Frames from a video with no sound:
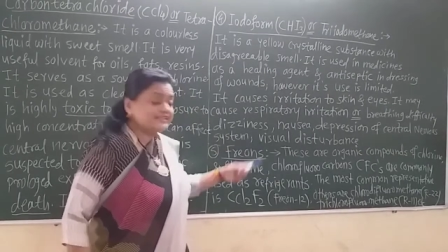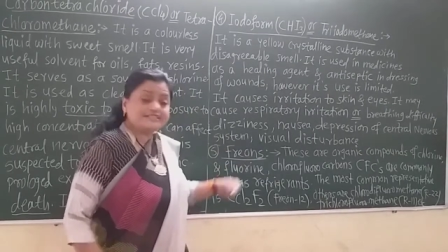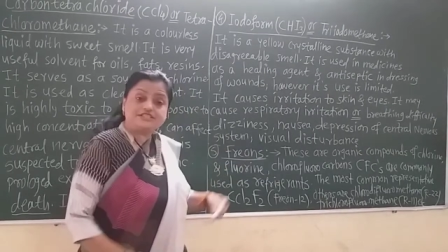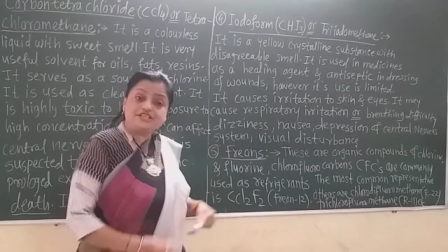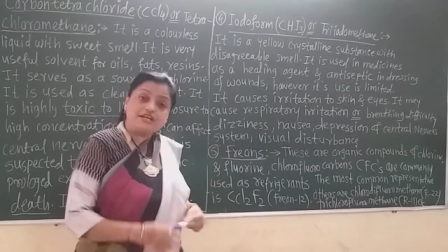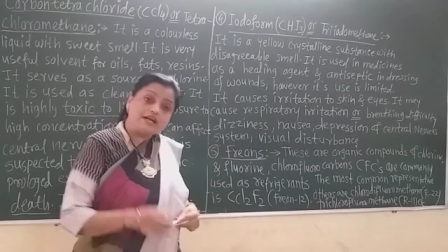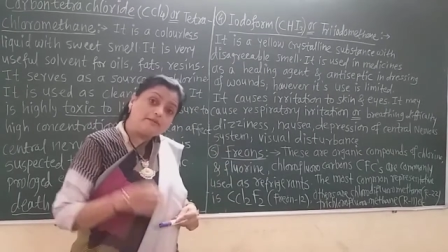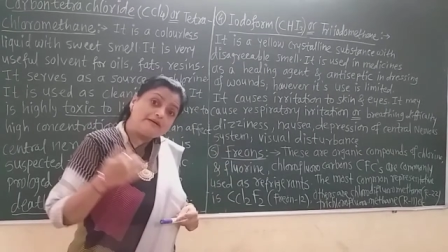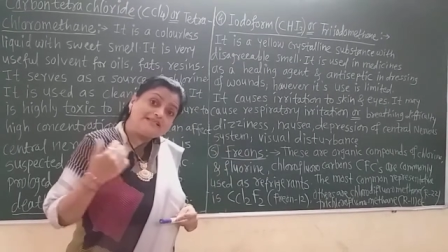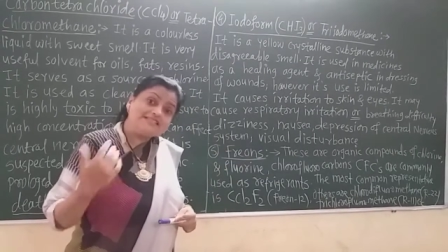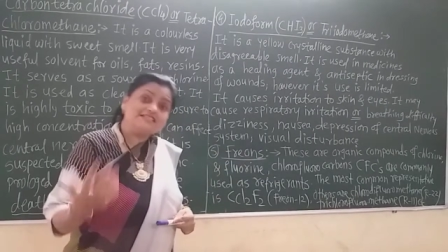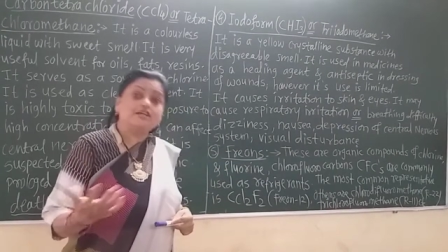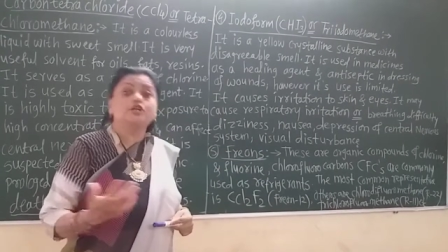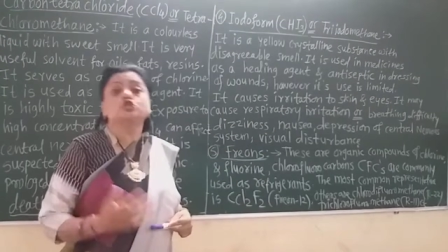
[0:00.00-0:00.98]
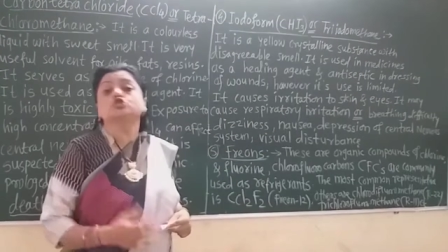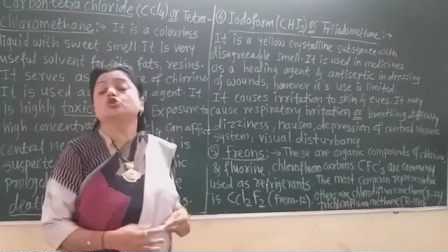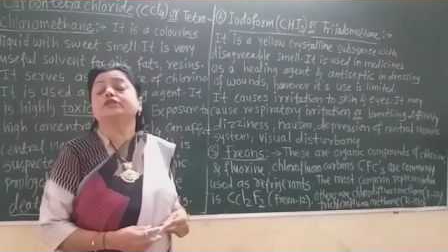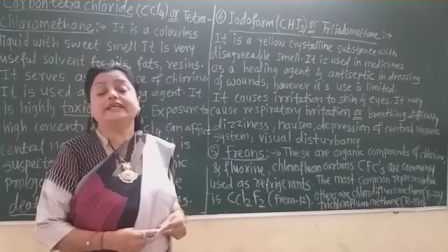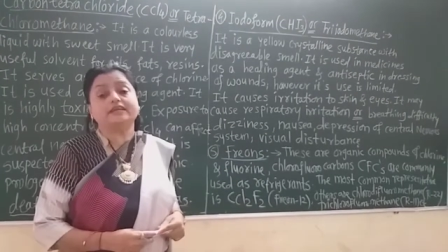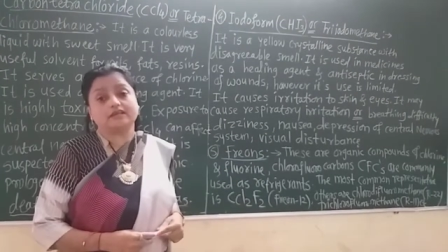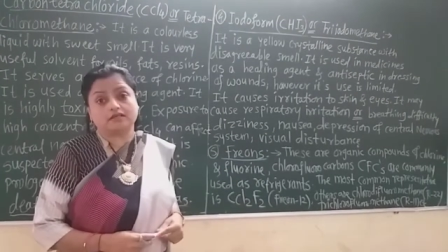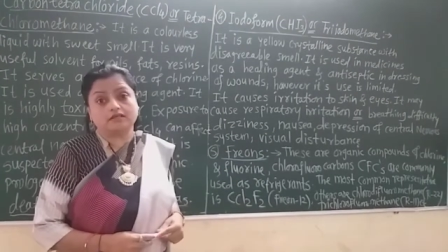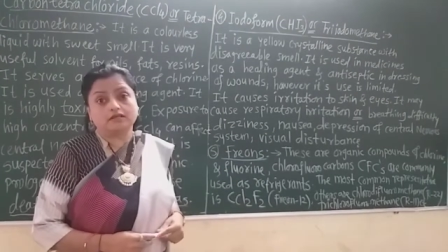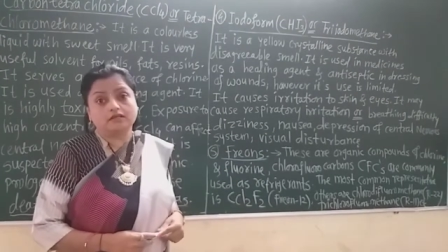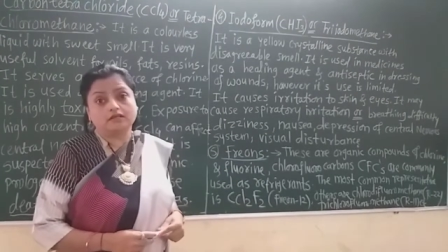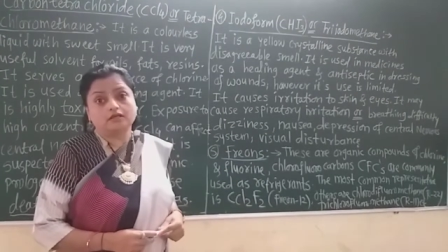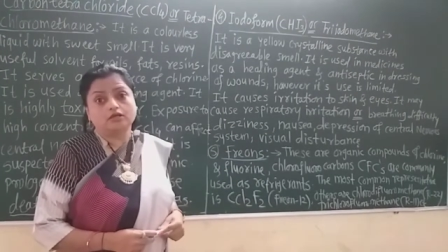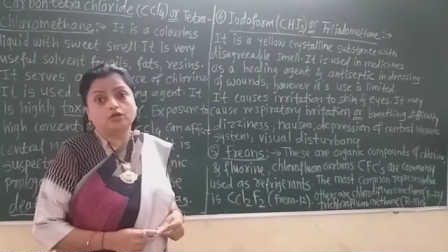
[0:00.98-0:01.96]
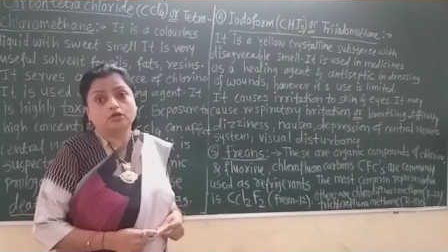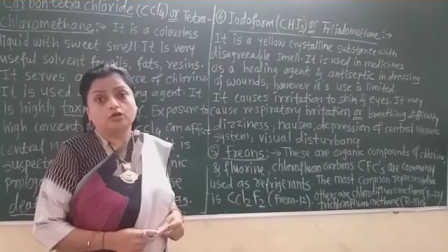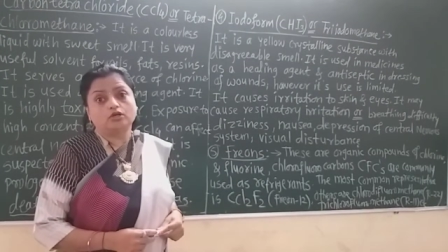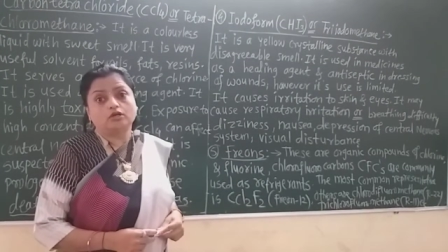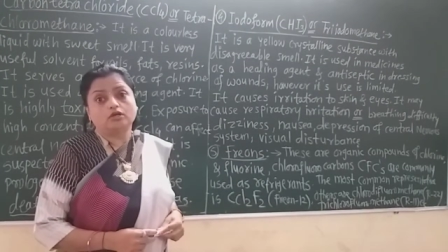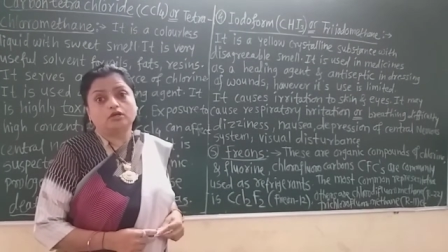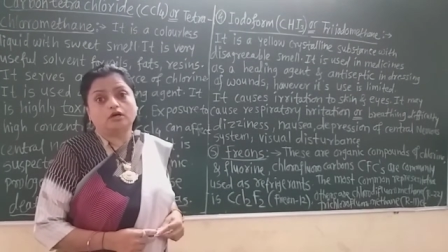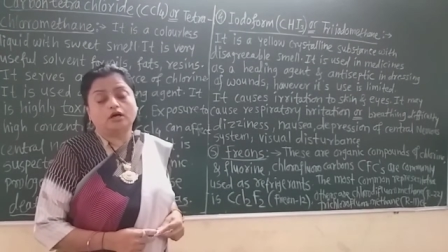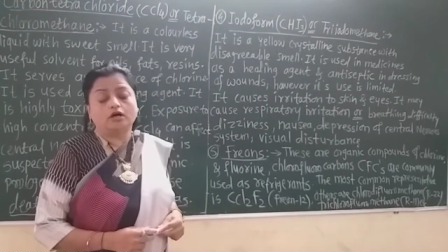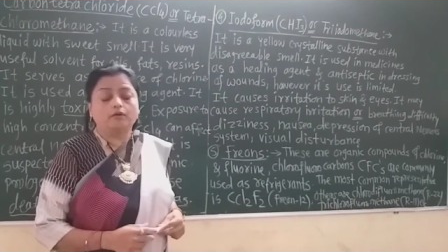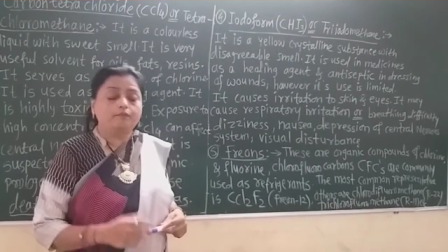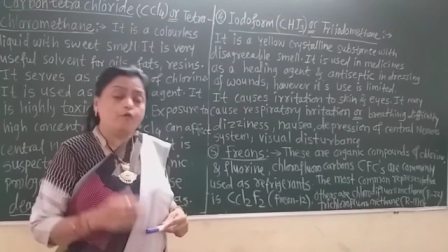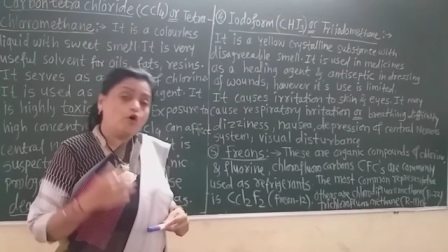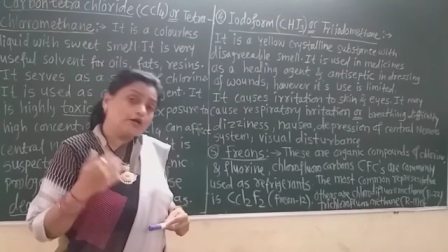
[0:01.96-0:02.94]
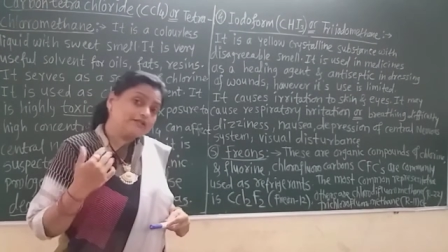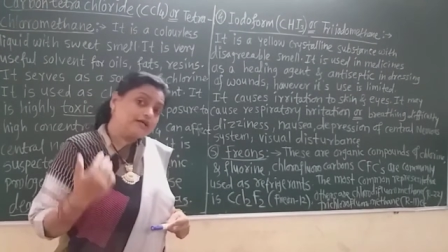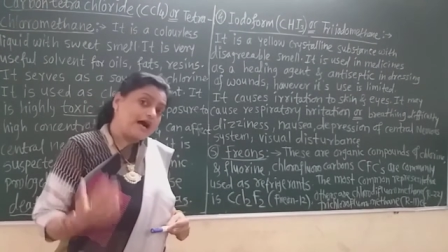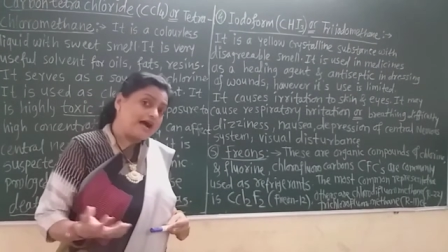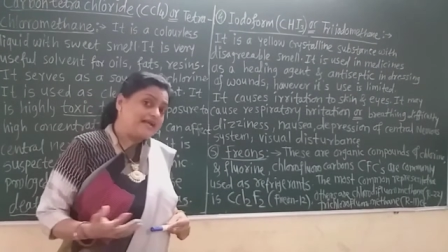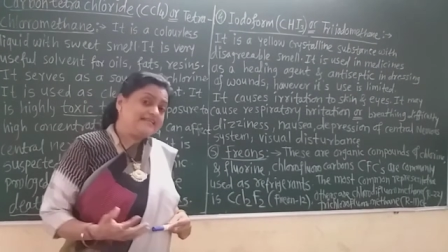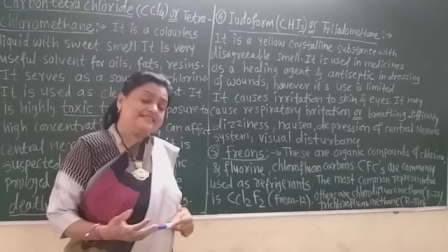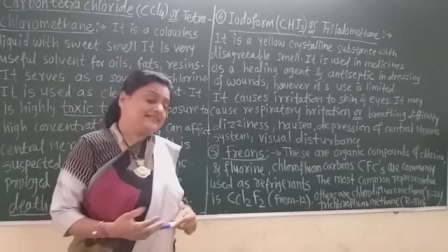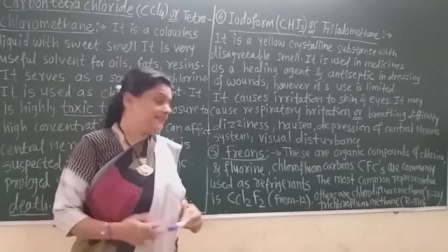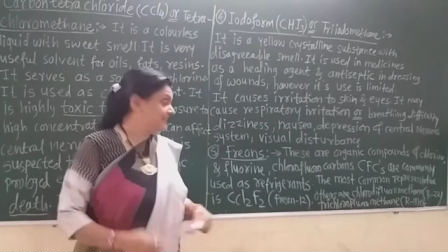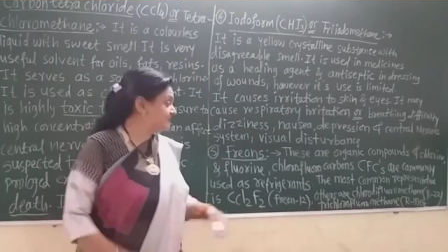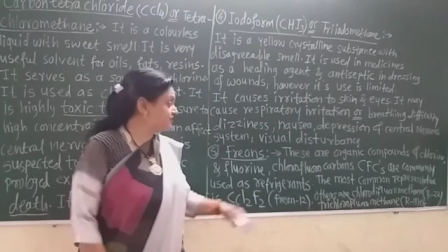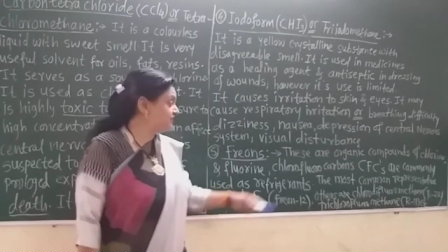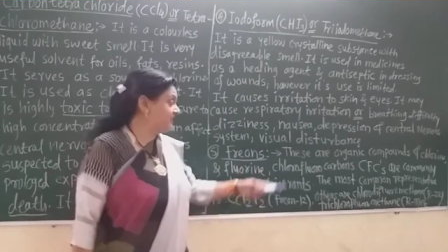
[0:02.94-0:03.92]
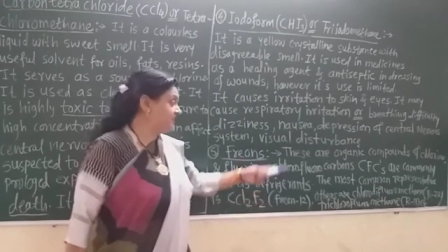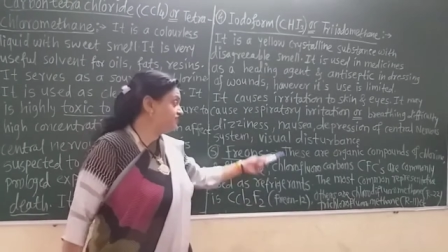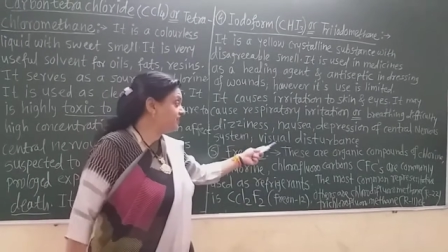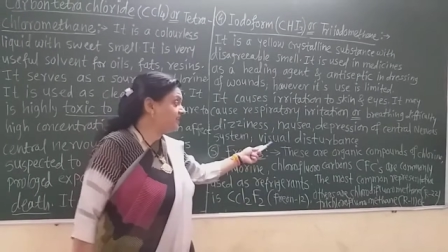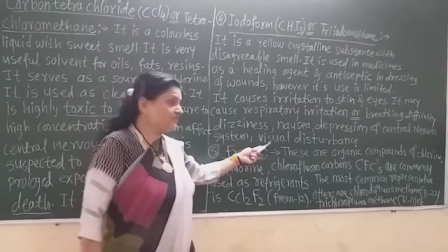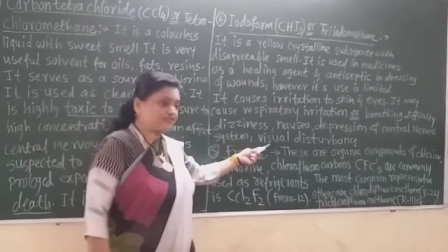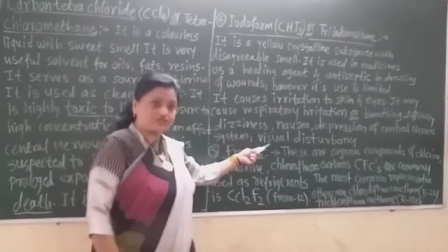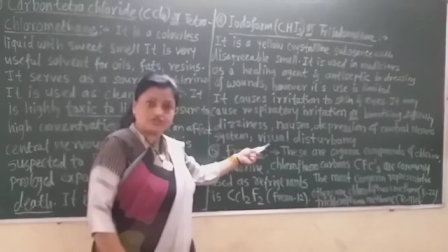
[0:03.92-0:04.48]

disturbance also there. For the eyes, it is dangerous.